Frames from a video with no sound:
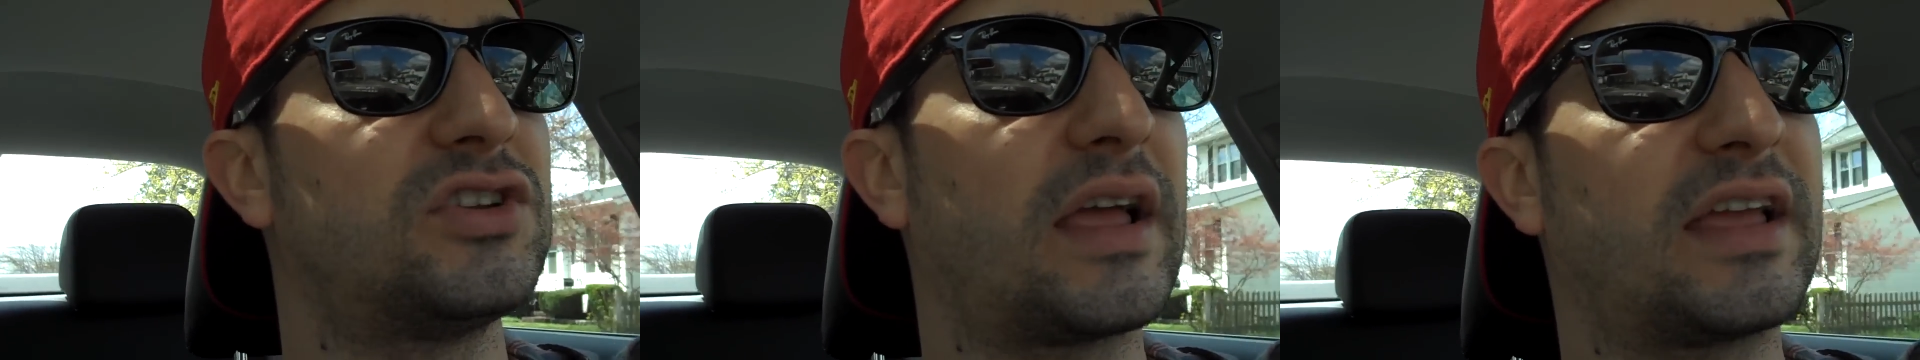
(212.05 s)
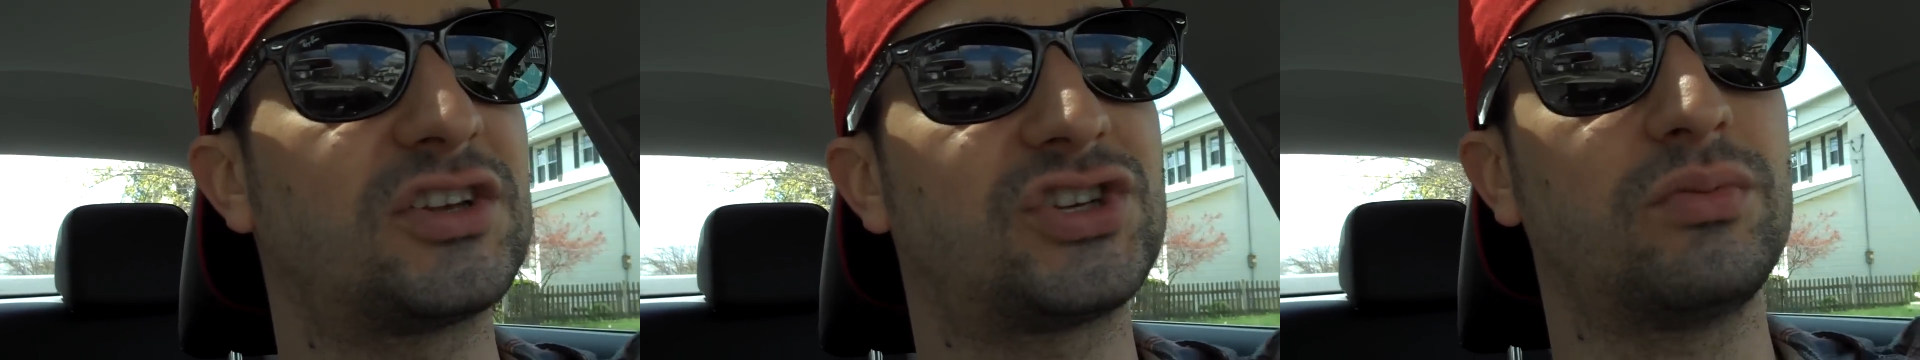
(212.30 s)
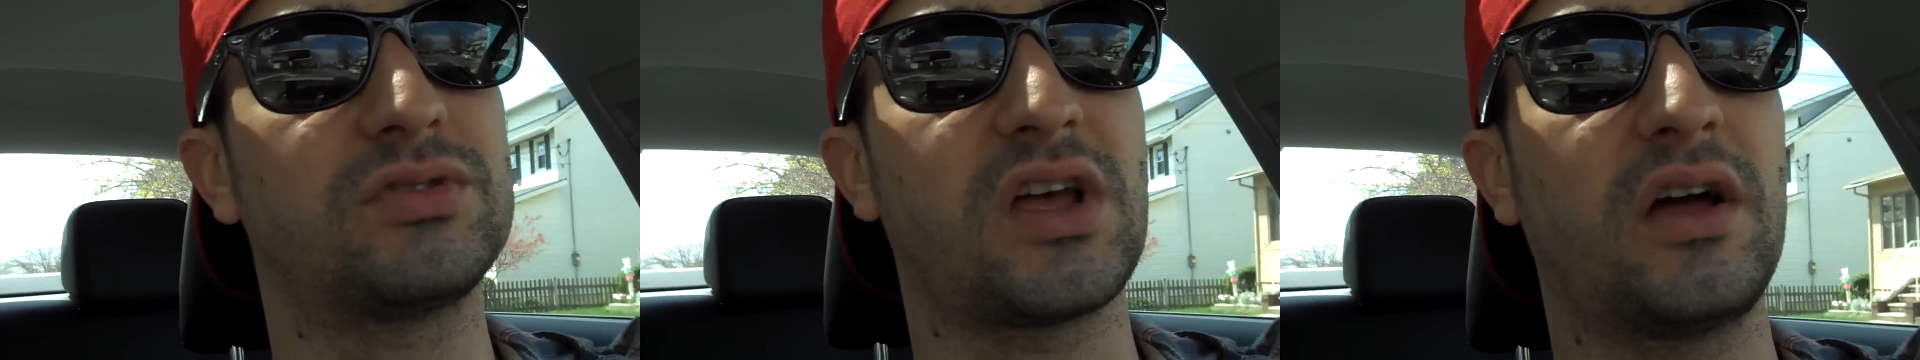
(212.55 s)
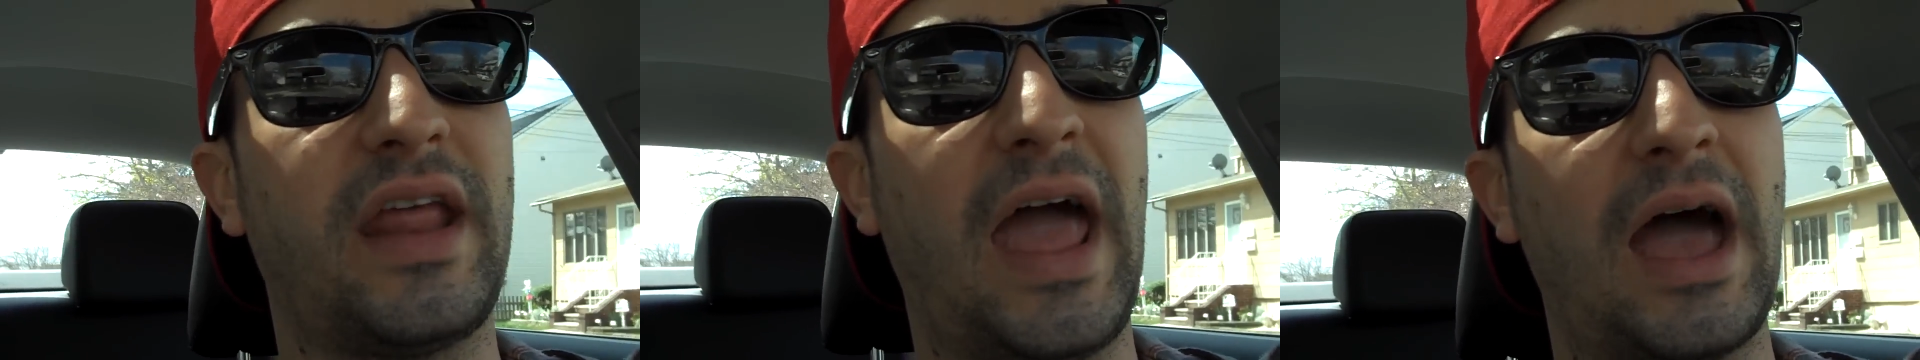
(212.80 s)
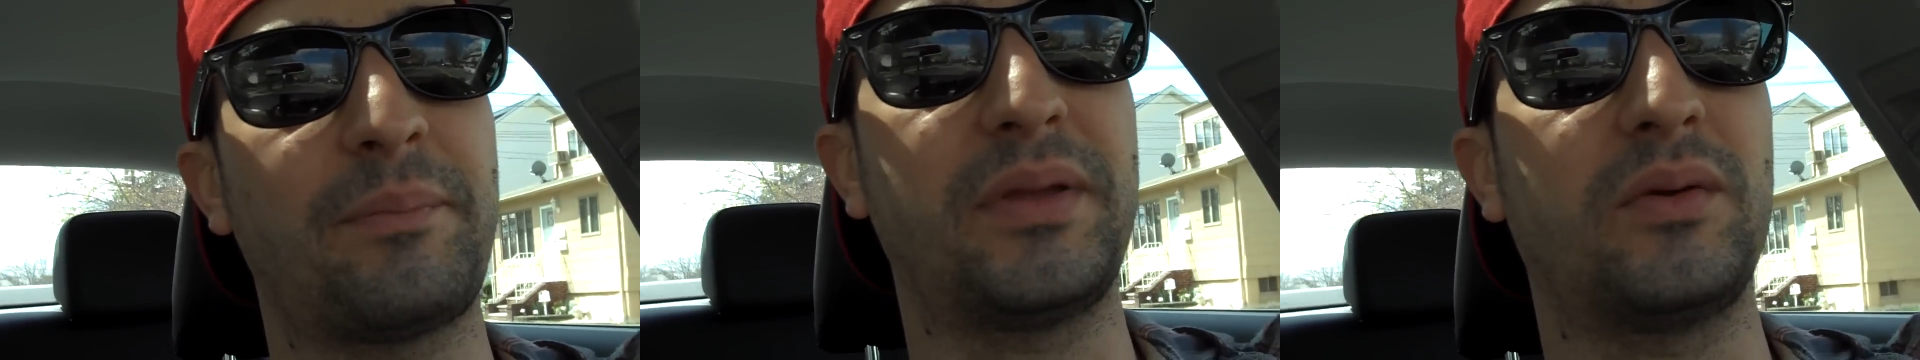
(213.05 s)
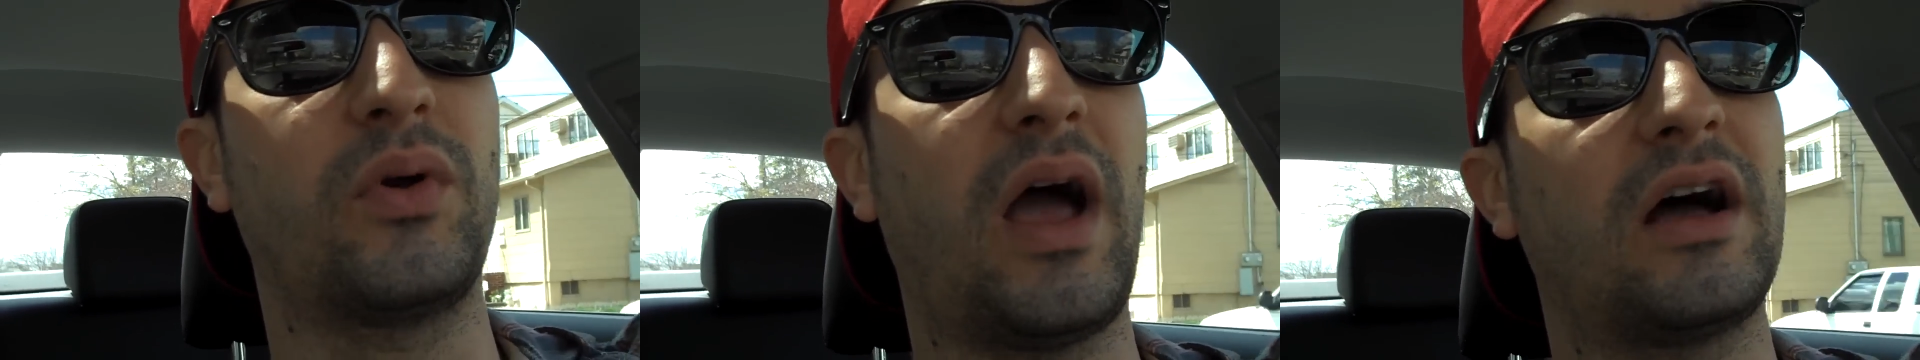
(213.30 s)
I guess she was
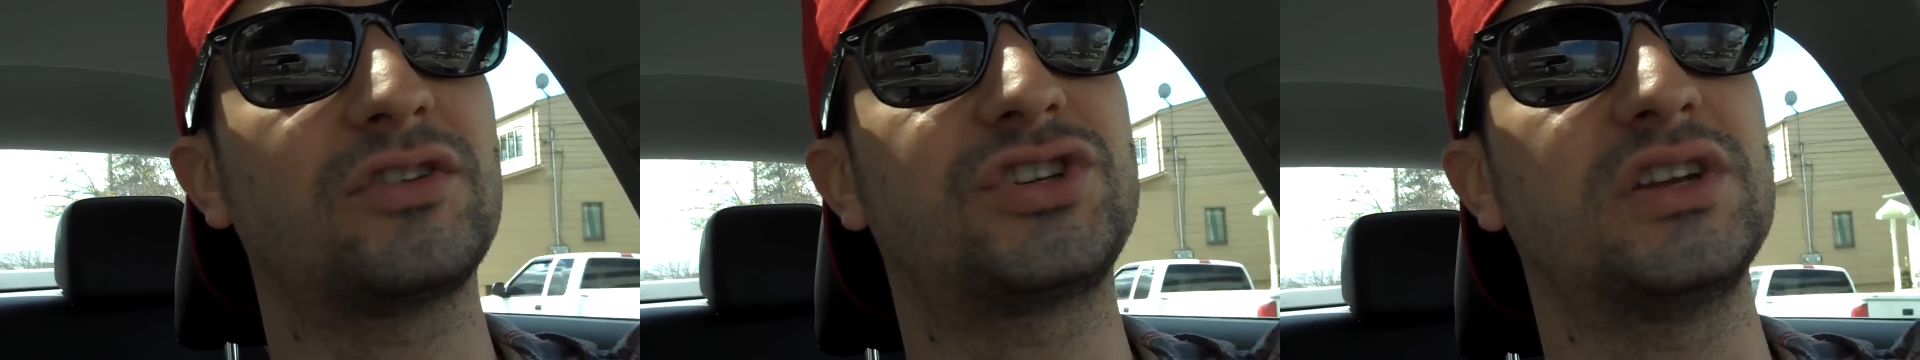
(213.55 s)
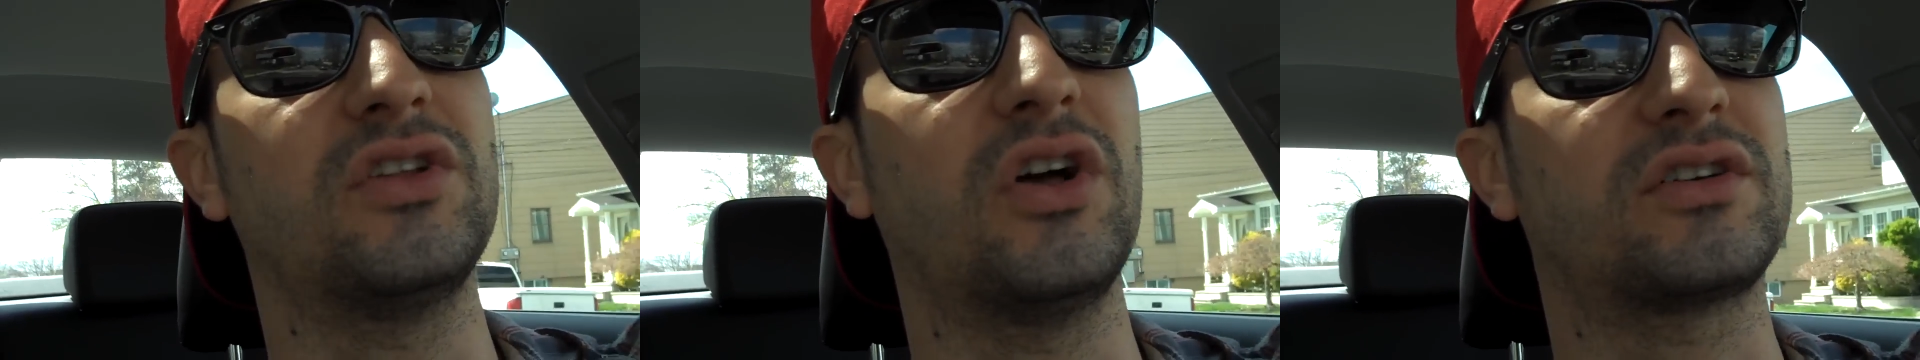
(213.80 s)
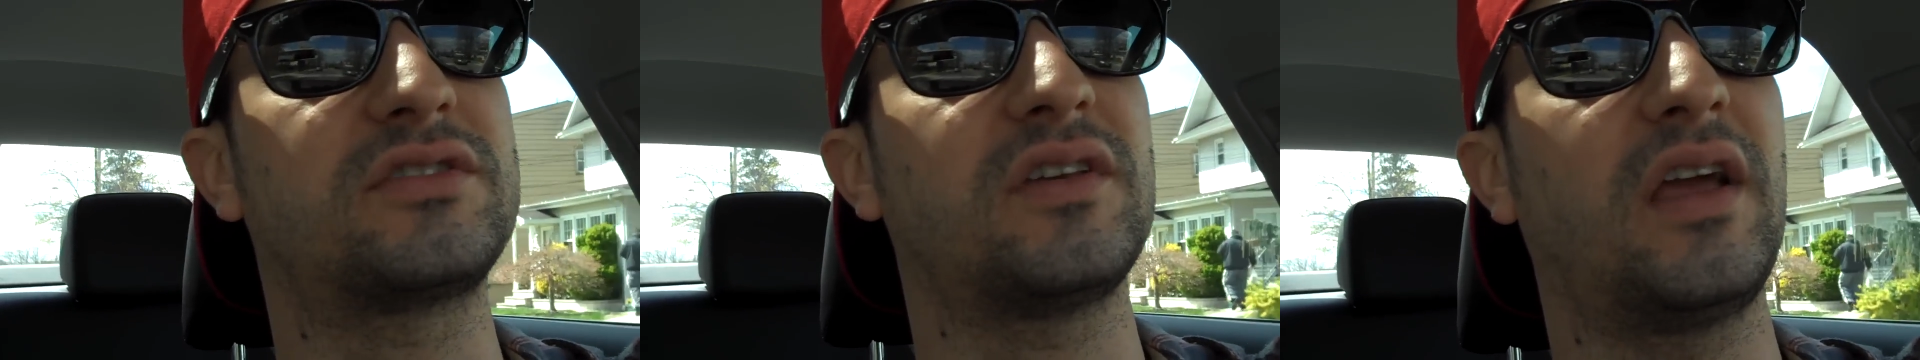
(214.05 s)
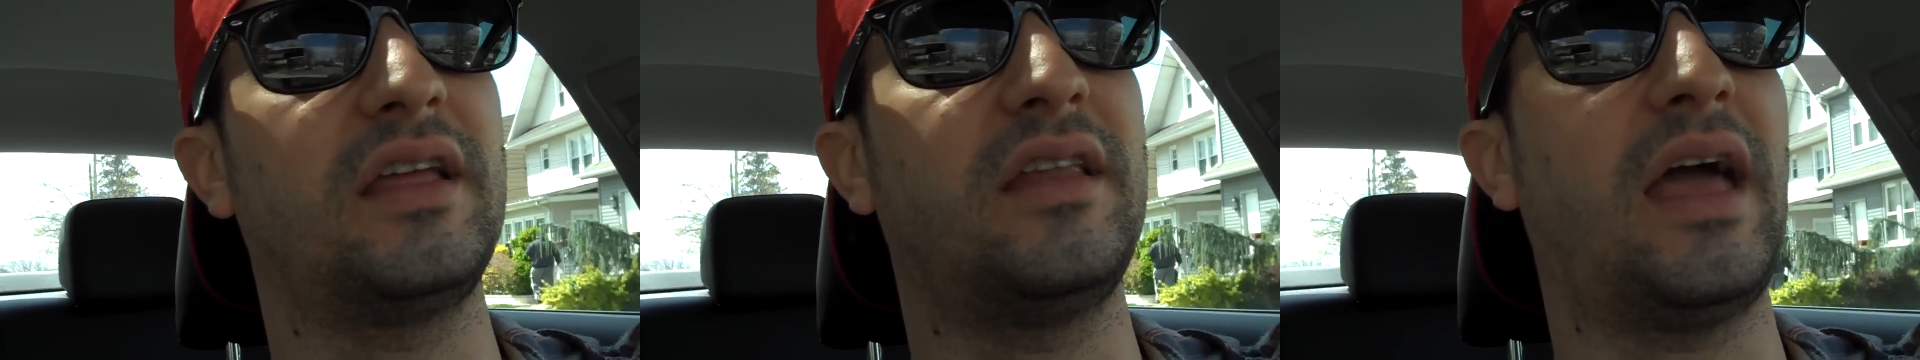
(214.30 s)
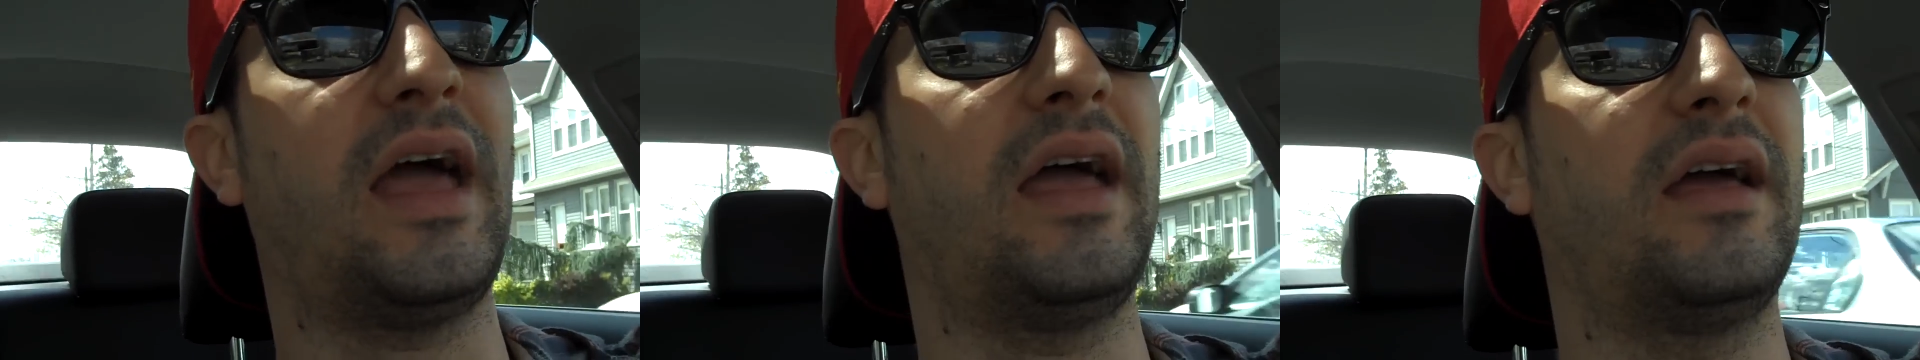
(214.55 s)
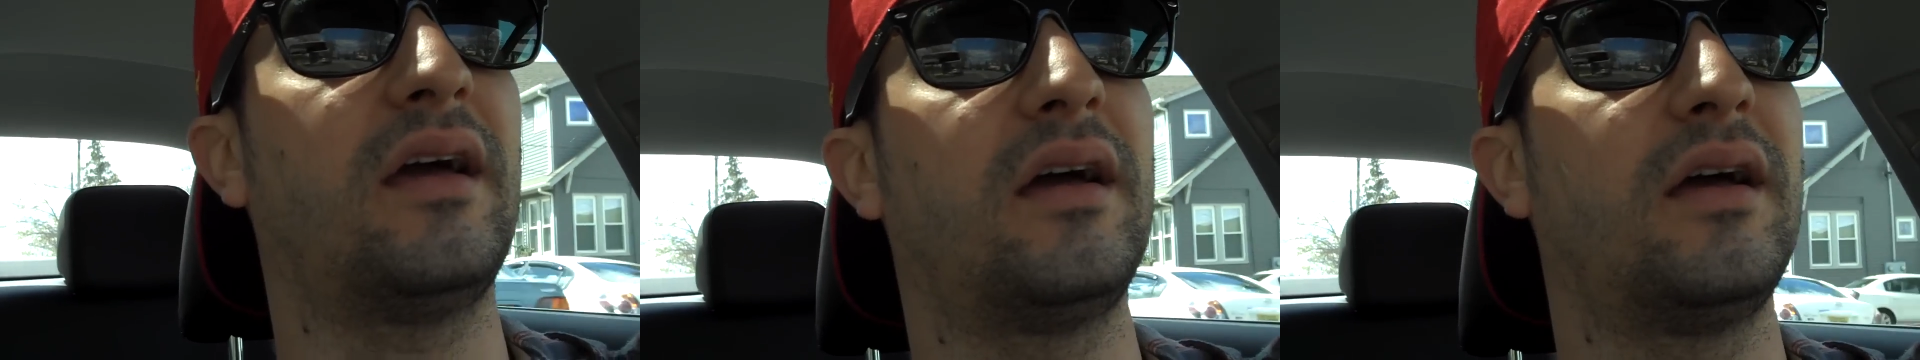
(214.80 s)
unhappy with how she looked, and that